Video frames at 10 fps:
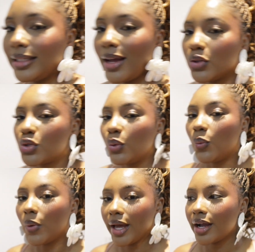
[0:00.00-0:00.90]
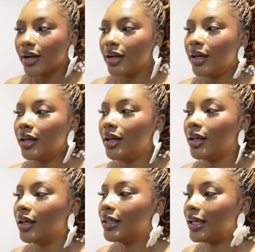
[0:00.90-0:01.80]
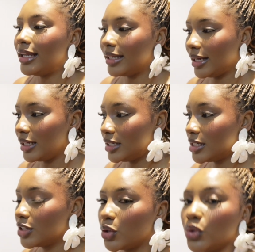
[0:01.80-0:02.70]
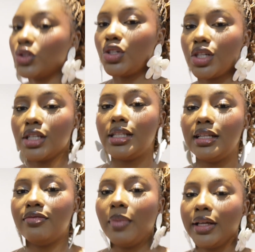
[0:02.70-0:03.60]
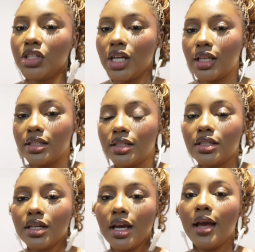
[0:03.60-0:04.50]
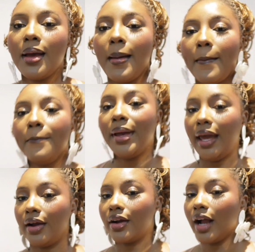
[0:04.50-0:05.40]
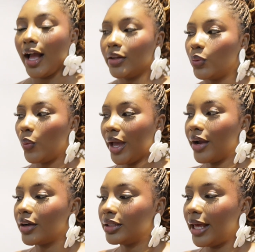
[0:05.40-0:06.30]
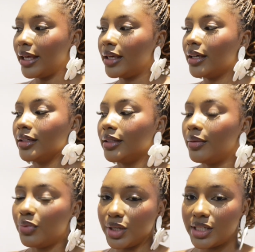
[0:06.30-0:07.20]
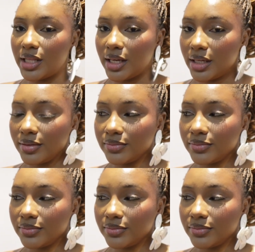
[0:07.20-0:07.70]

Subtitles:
Now, to wear a necklace or to just leave my chest bare and wear like a bracelet.